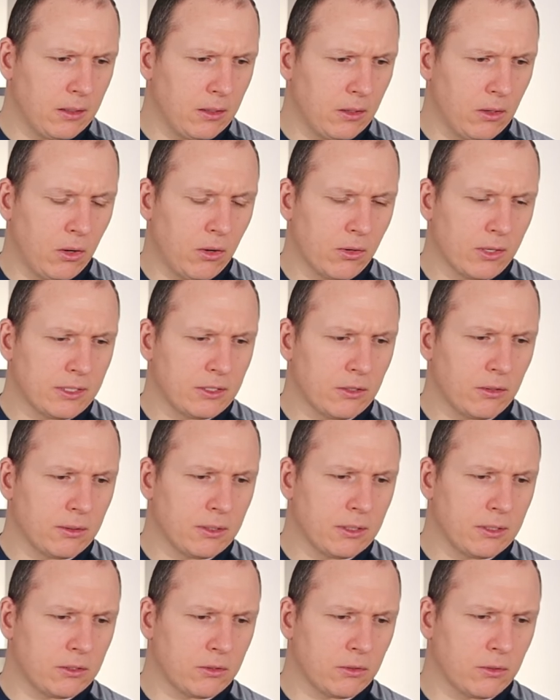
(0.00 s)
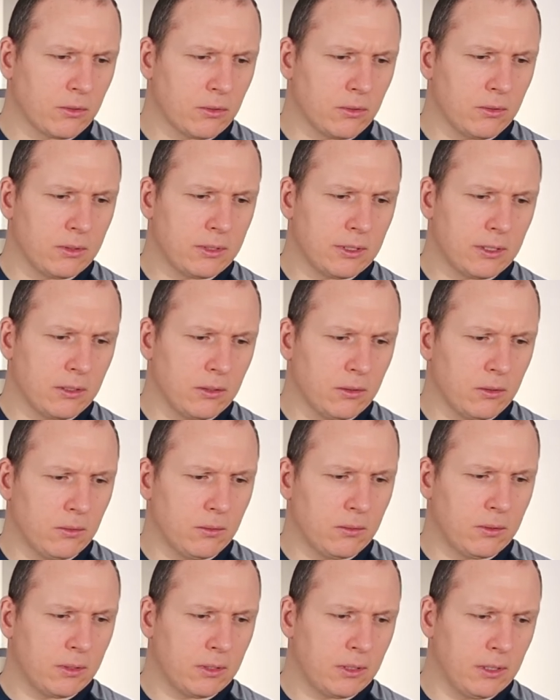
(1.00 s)
horizontal scroll,
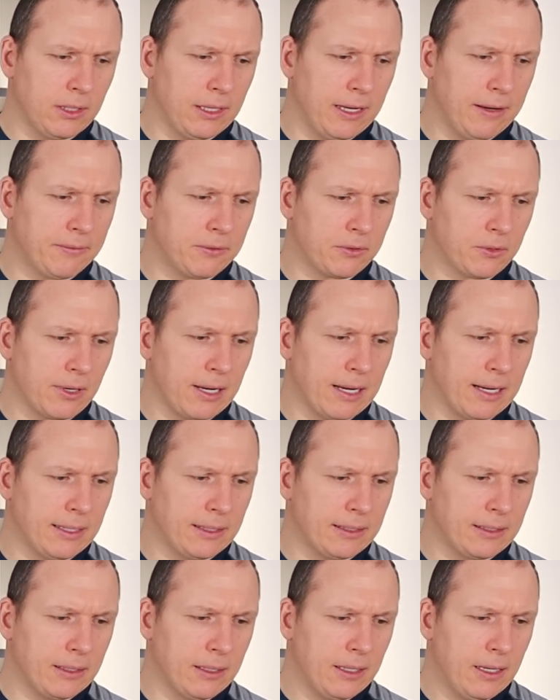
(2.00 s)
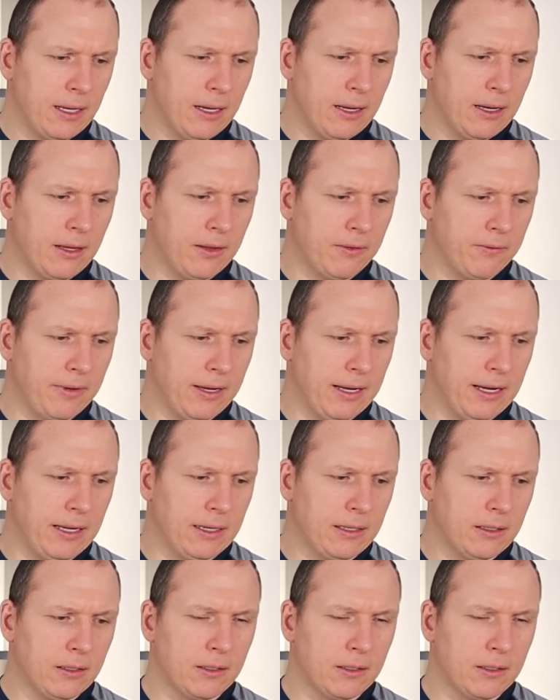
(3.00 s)
so left, right, and then